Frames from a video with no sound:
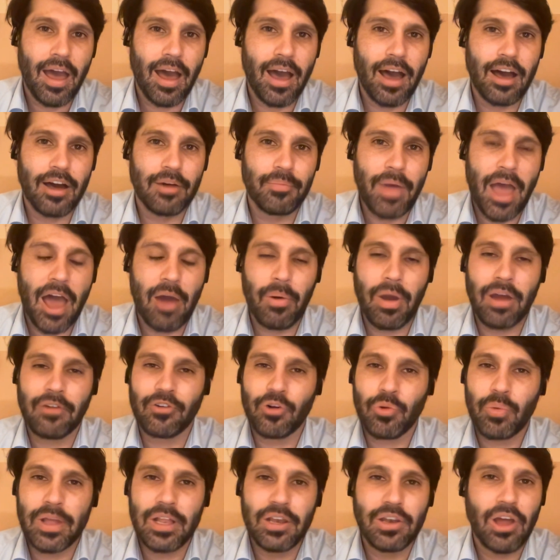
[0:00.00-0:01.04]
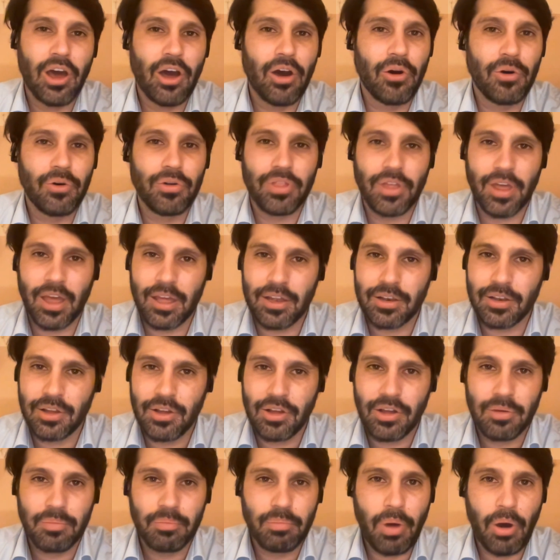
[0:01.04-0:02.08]
However, we know that
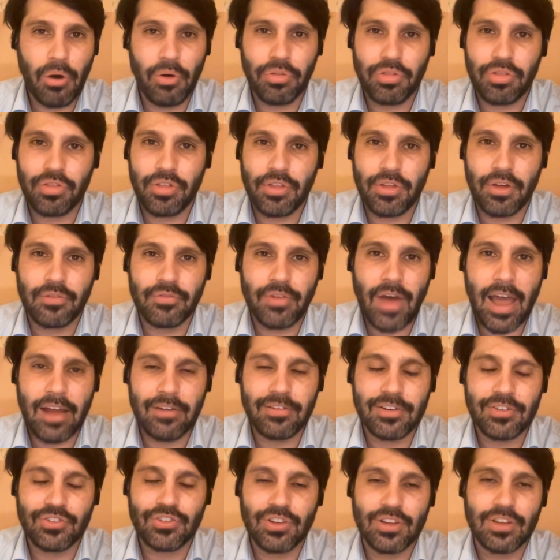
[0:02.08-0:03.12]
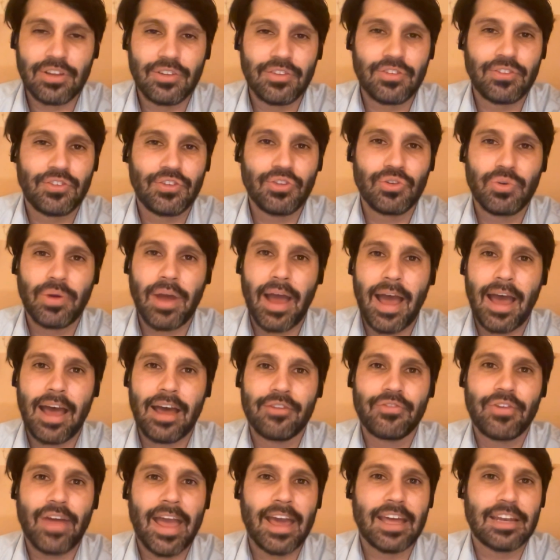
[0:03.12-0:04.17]
both viruses do
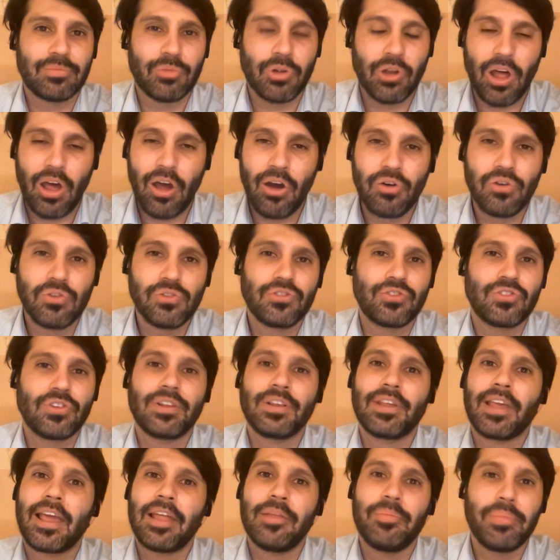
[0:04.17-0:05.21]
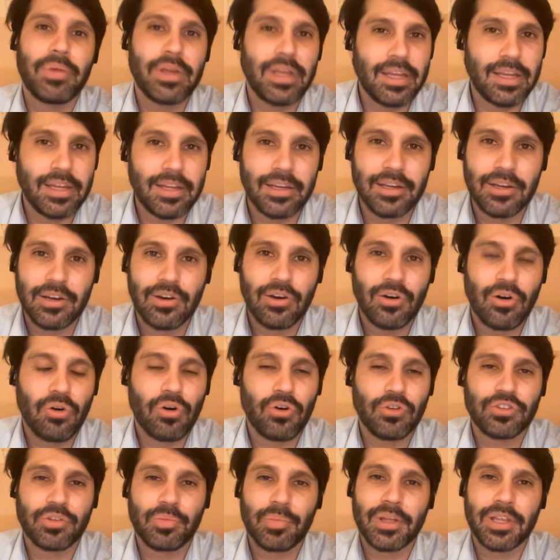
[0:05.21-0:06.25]
have animal hosts and can be
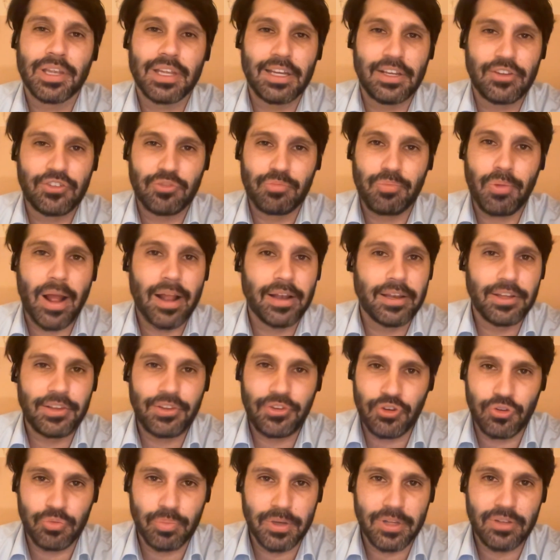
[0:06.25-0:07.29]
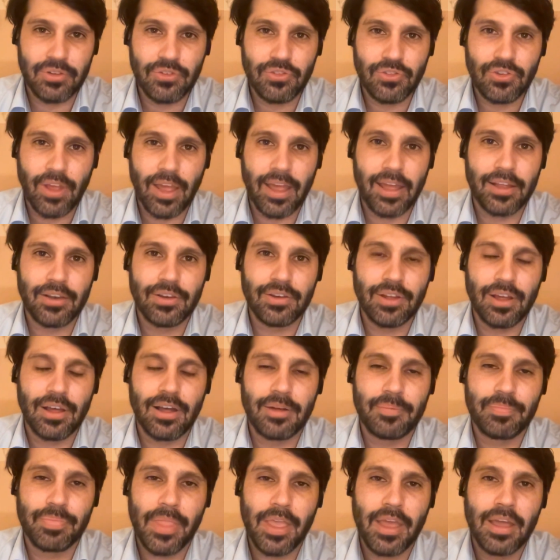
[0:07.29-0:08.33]
ultimately spread to humans.
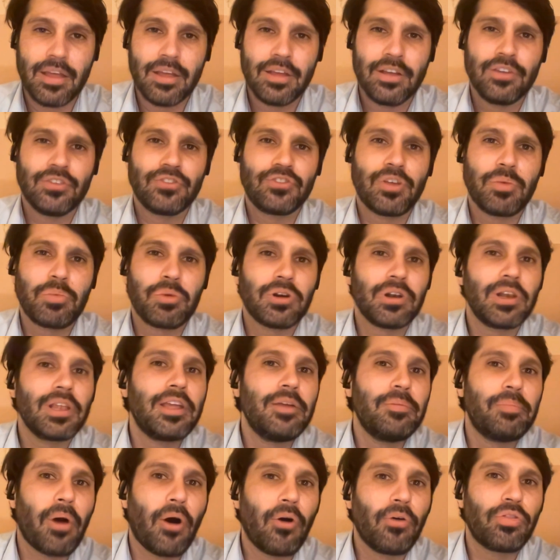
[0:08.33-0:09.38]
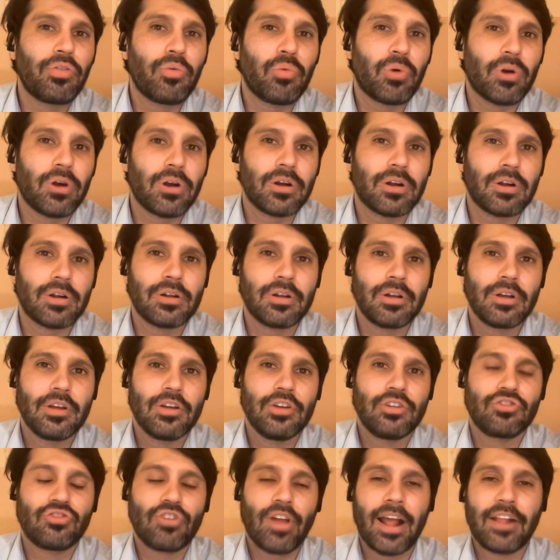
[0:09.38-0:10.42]
And similarly, both were
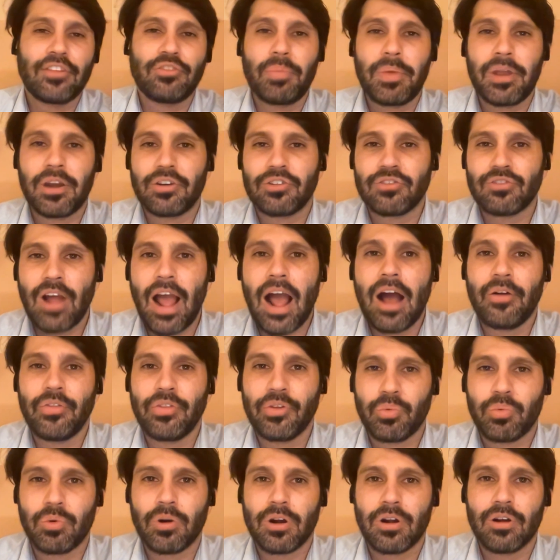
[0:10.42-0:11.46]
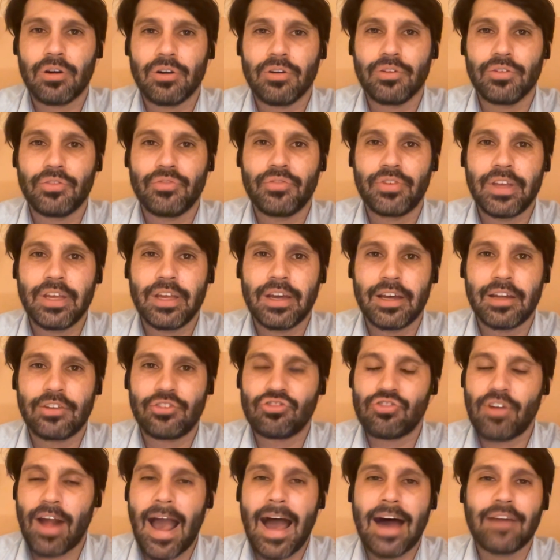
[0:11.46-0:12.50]
transmitted around the world via
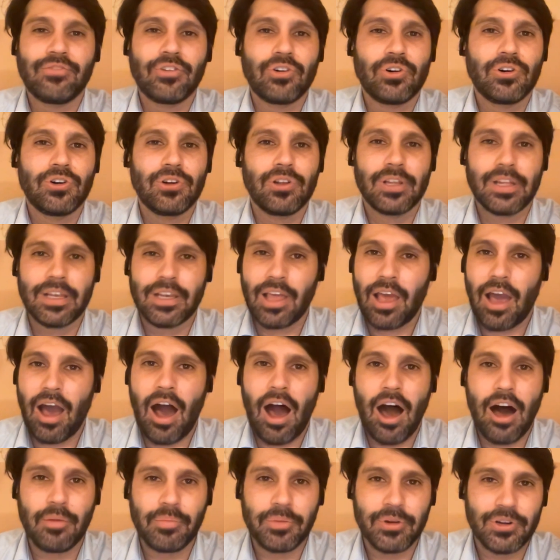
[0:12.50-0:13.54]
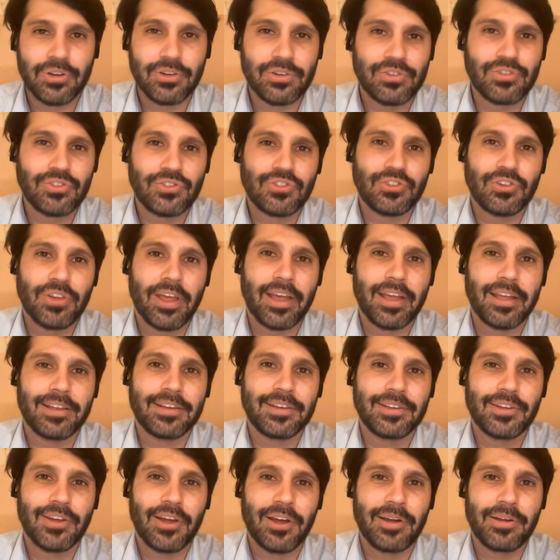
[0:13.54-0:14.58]
travel and commerce
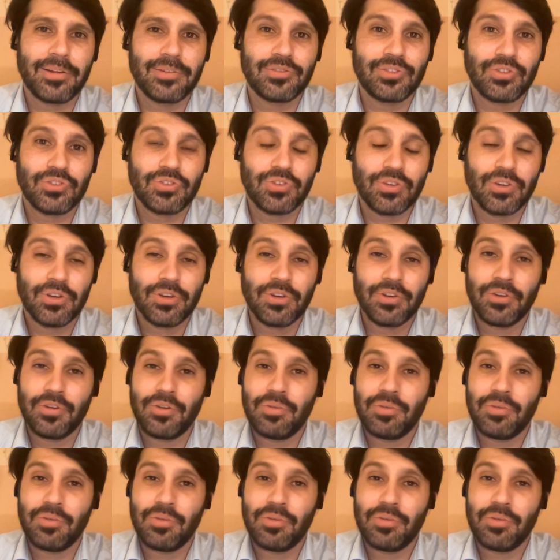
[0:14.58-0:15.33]
and just